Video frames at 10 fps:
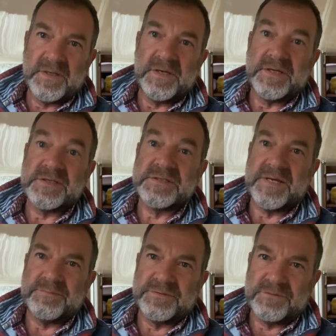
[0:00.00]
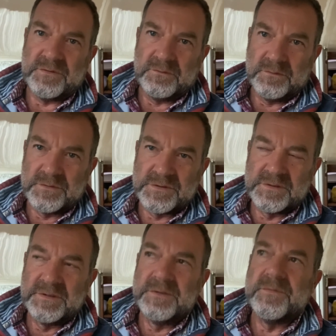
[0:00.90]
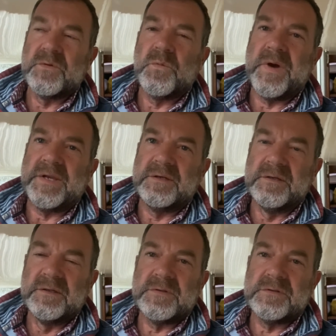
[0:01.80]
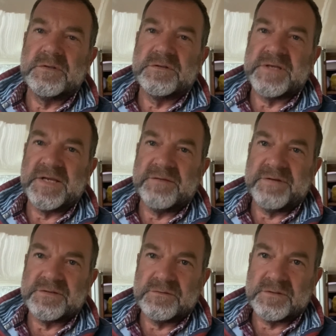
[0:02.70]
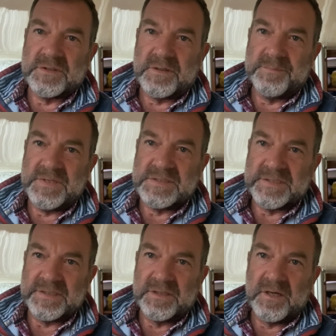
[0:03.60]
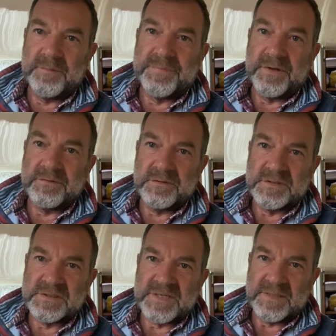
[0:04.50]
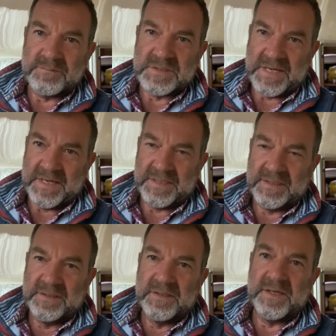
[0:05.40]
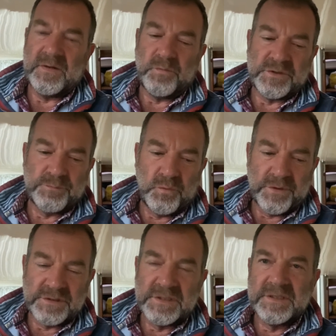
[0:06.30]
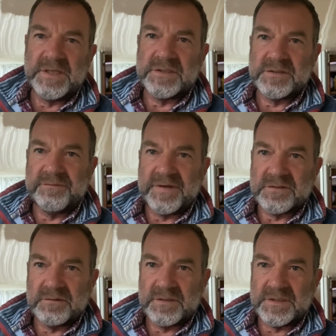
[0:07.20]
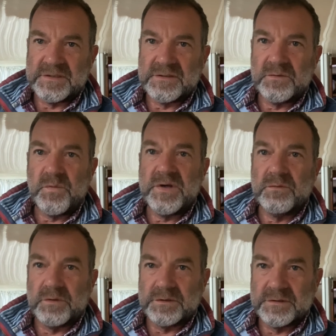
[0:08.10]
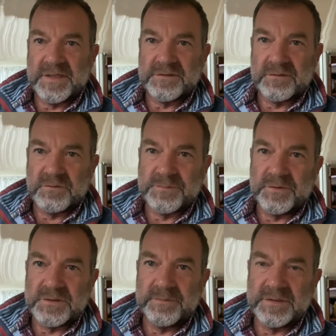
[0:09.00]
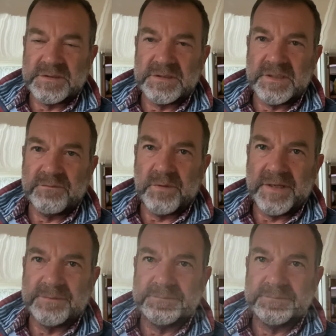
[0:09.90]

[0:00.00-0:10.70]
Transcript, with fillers: Except, of course, when the sailing vessels that are meeting are both on the same tack, at which point it's the vessel that is the windward has the responsibility to give way.